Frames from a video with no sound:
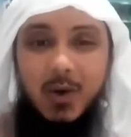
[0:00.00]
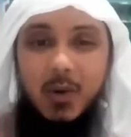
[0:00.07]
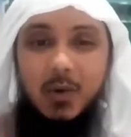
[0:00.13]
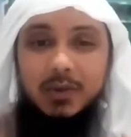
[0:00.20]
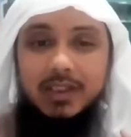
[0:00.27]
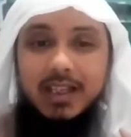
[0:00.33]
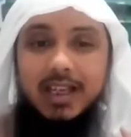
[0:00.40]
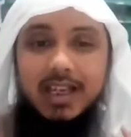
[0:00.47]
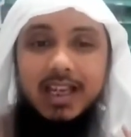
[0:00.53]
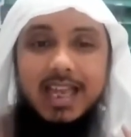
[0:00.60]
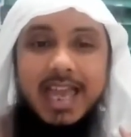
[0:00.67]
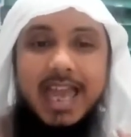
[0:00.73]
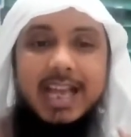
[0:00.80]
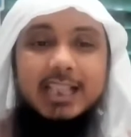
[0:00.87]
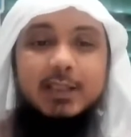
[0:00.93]
or their
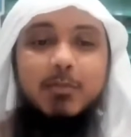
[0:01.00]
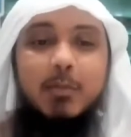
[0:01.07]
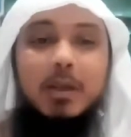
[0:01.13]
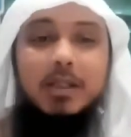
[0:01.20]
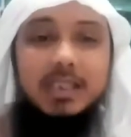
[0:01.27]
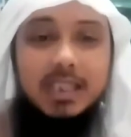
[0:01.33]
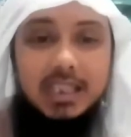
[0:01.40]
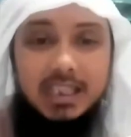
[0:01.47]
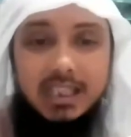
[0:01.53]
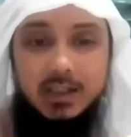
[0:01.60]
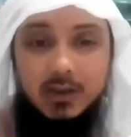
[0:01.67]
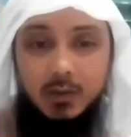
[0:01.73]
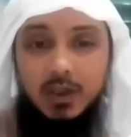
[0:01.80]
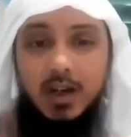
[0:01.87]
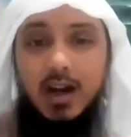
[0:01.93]
expertise,
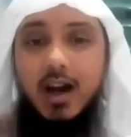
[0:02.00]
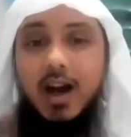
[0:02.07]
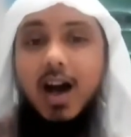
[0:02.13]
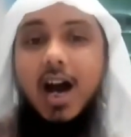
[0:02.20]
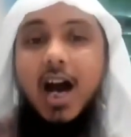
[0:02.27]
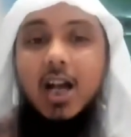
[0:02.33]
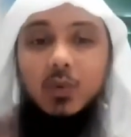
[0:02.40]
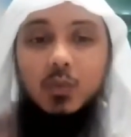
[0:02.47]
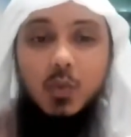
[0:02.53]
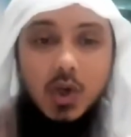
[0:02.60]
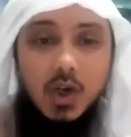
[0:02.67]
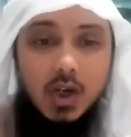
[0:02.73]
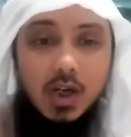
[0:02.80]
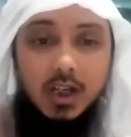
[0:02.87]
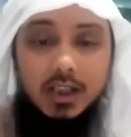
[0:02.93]
or their hard
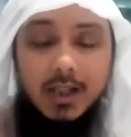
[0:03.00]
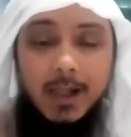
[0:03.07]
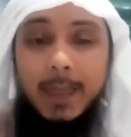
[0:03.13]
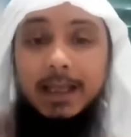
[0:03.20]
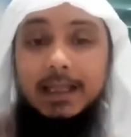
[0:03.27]
work.